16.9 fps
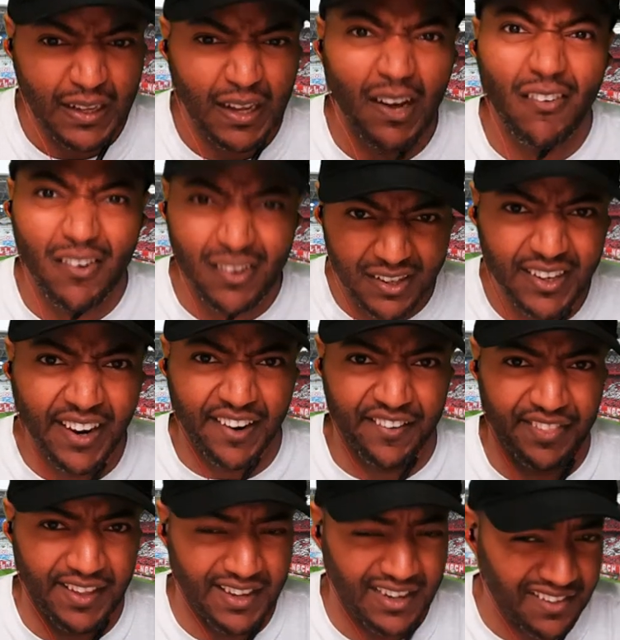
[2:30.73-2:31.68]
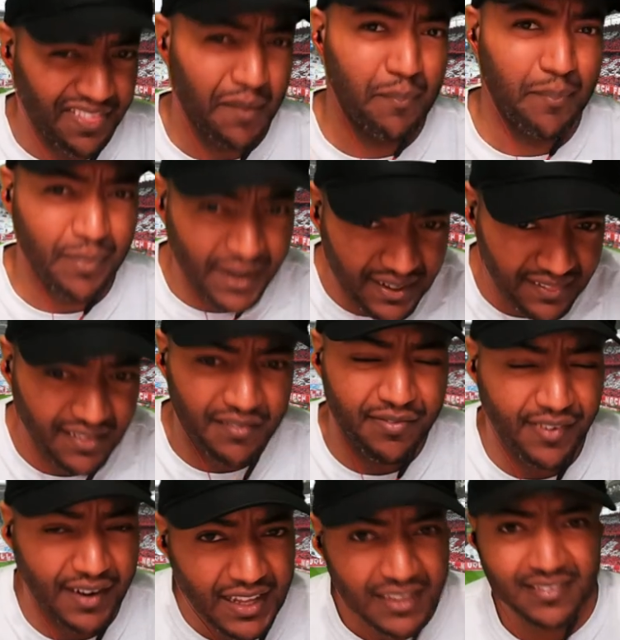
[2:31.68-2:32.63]
How good are they? Are they better than
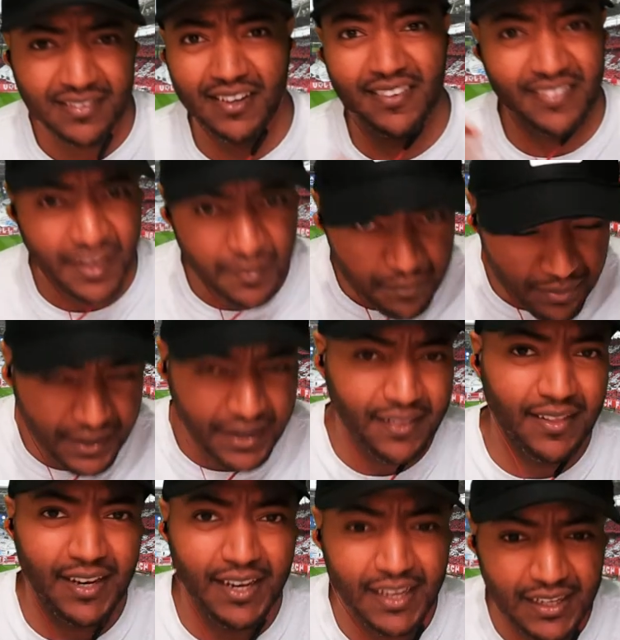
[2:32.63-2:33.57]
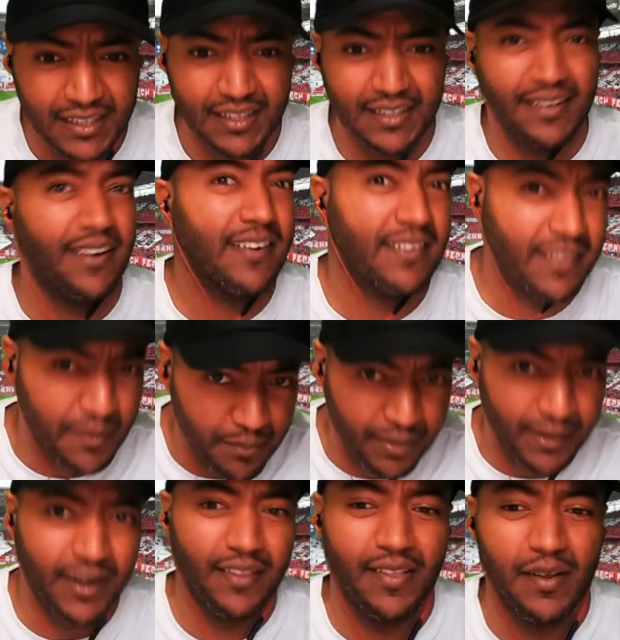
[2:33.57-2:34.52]
France? Are they better than England? Are they
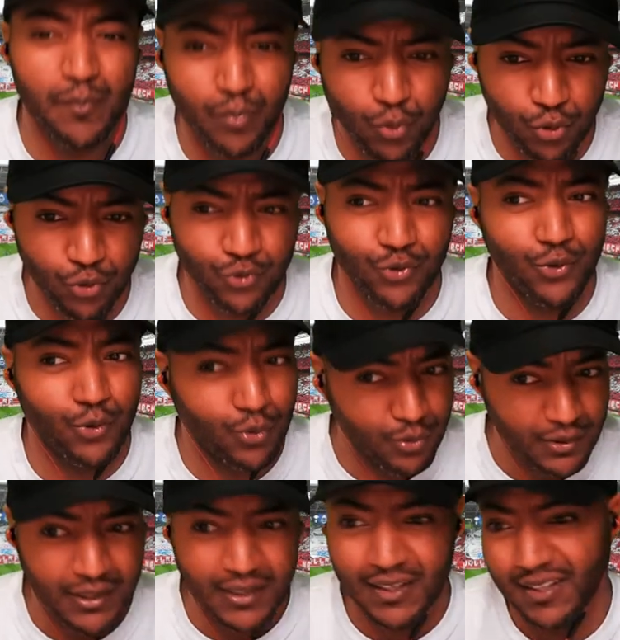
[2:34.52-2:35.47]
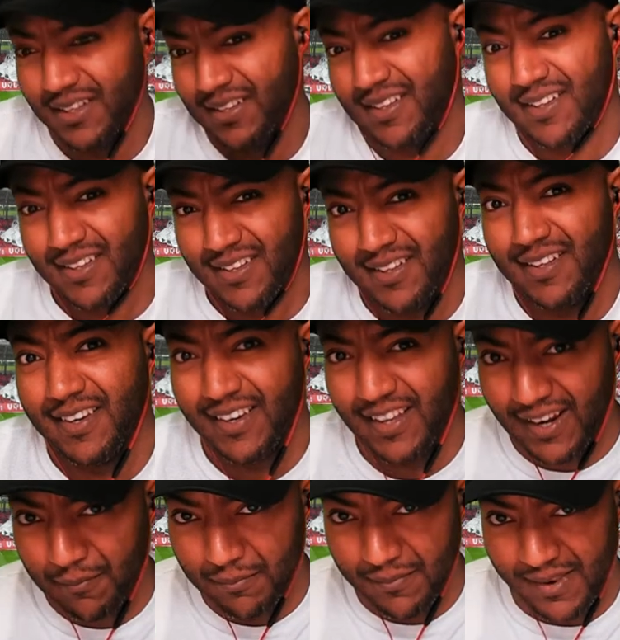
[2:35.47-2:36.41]
better than Portugal?
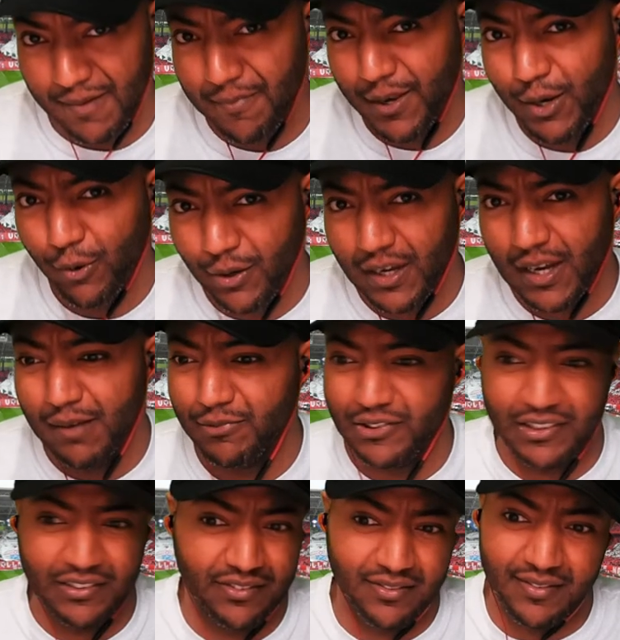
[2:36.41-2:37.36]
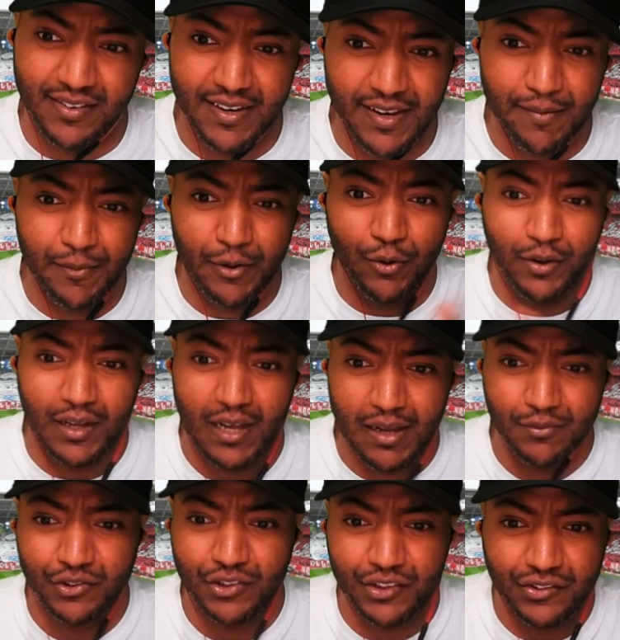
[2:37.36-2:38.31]
Let me know in the comment section. Let me know in the
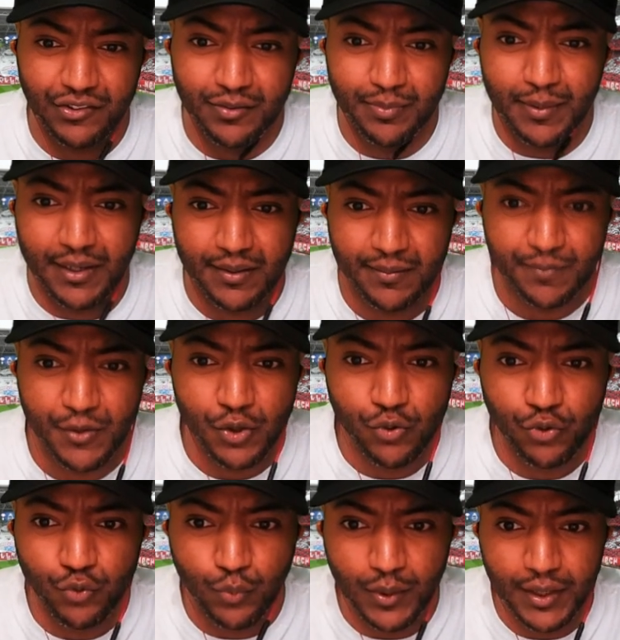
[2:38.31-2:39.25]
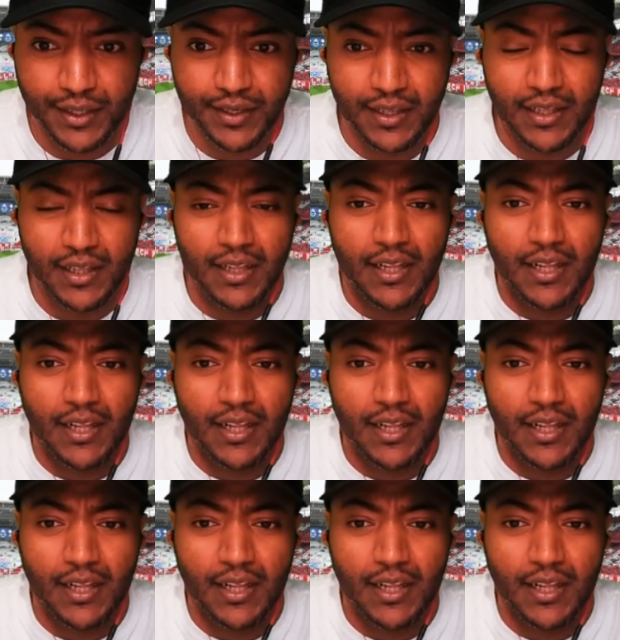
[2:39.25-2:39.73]
comment sections. But huge win.